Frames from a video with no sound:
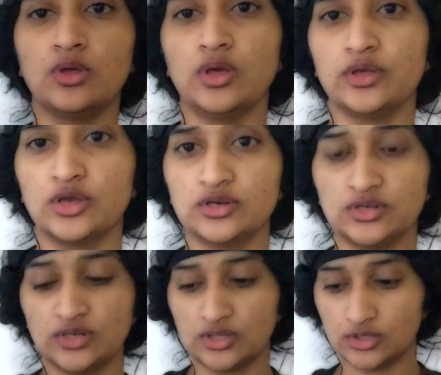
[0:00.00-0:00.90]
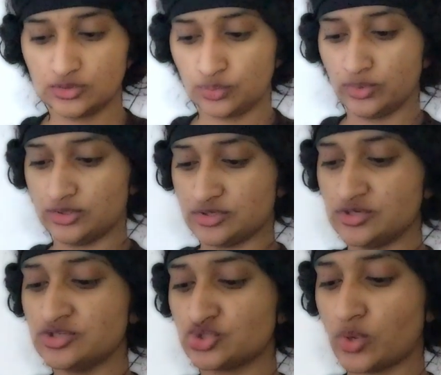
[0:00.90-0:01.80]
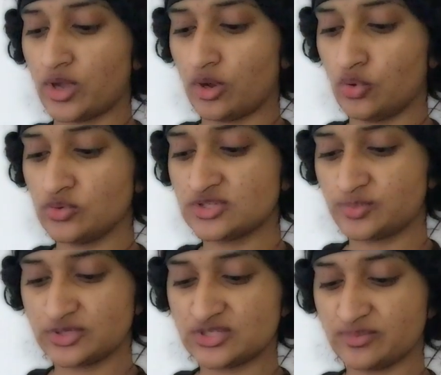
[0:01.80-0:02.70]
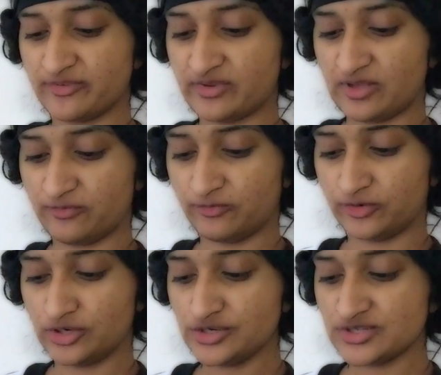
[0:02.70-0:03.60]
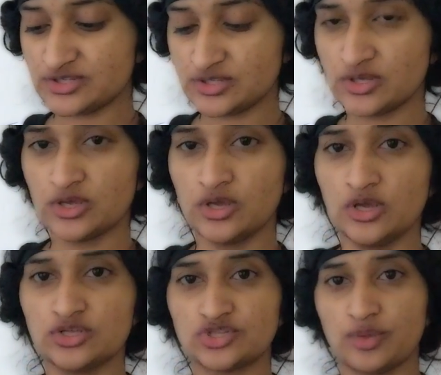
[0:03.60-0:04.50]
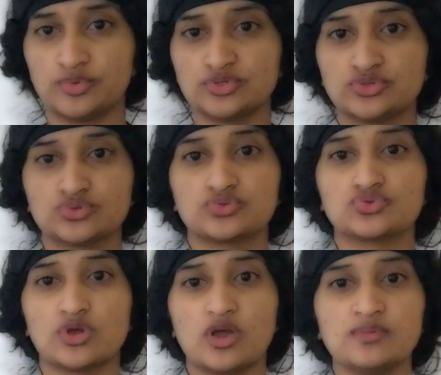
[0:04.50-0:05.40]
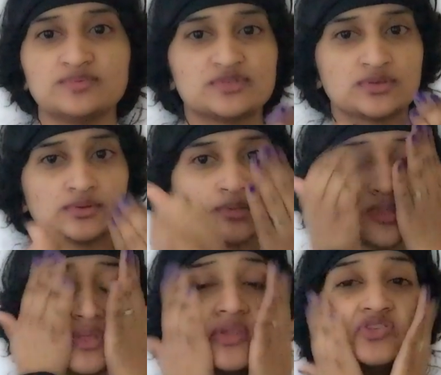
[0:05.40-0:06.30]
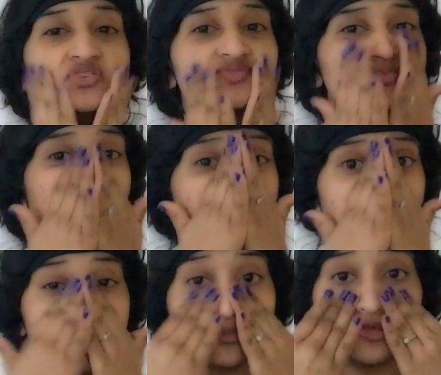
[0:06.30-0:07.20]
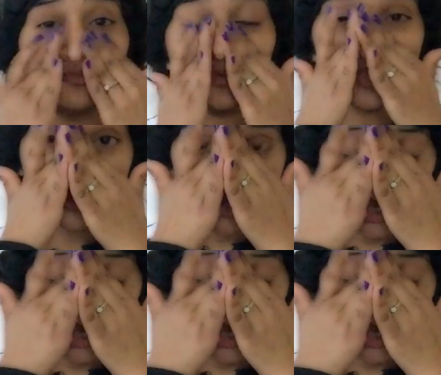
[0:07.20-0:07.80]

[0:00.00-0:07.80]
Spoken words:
I got it at Winners, so I always put some of that first. So I put 2 drops, then I just rub it in my face